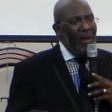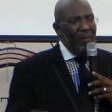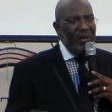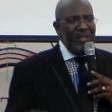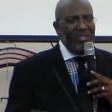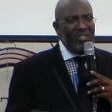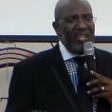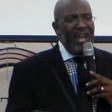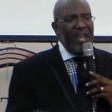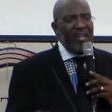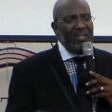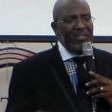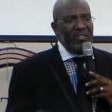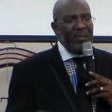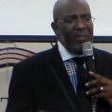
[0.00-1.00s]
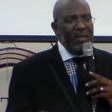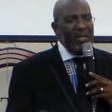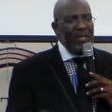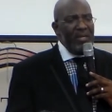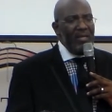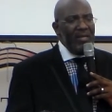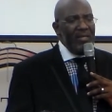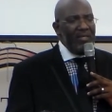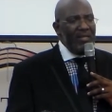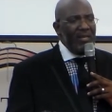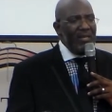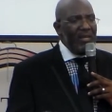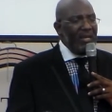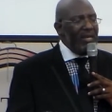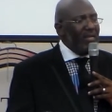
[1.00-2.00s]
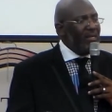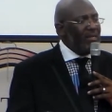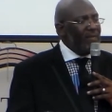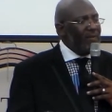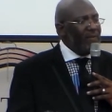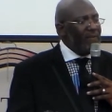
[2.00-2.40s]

I want to challenge the men here tonight.